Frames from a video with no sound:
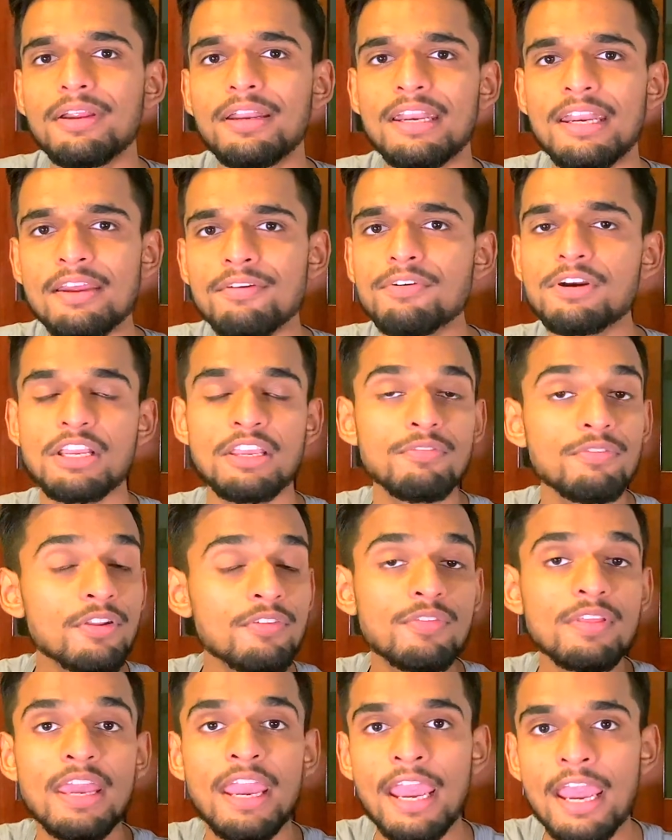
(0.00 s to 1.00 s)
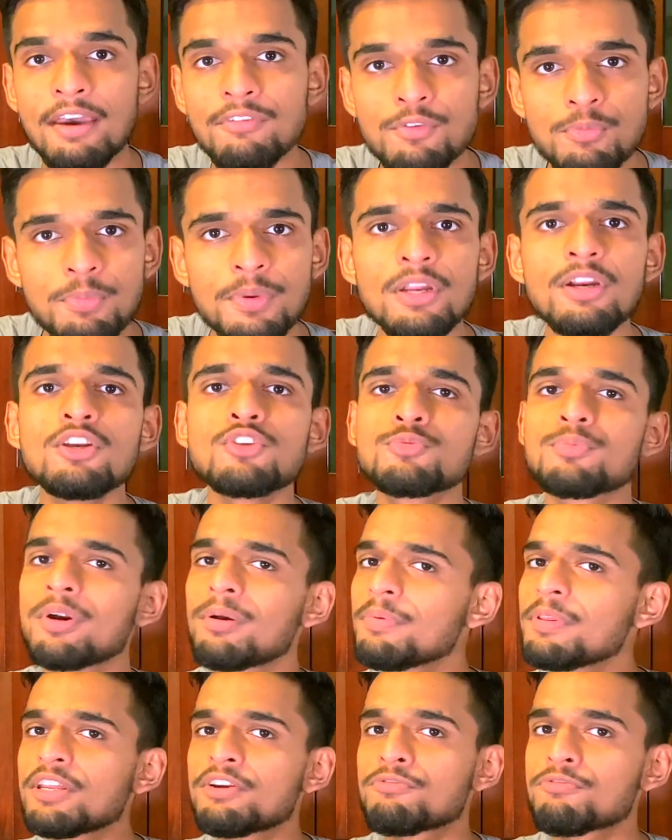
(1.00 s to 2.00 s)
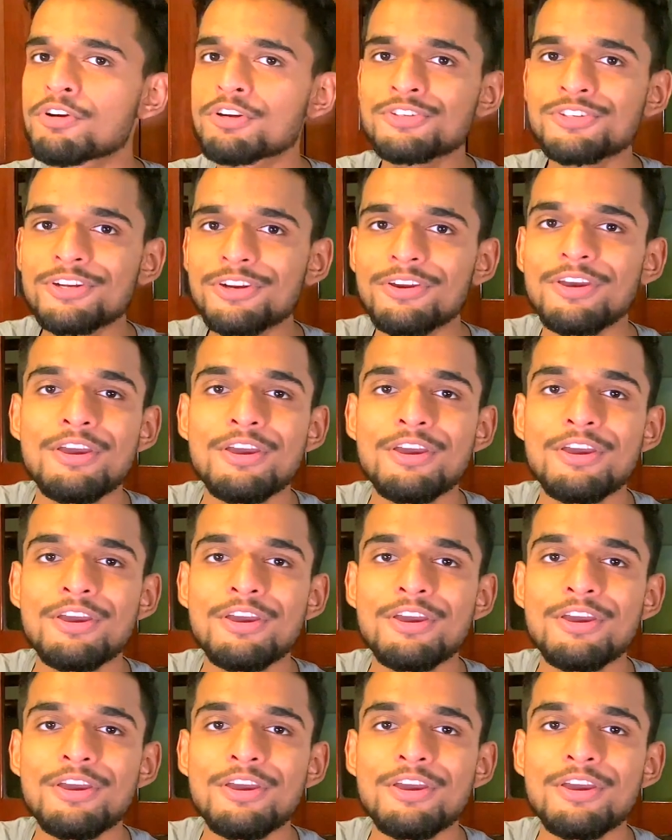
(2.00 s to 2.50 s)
Never. Even if they have appeared, it's probably their first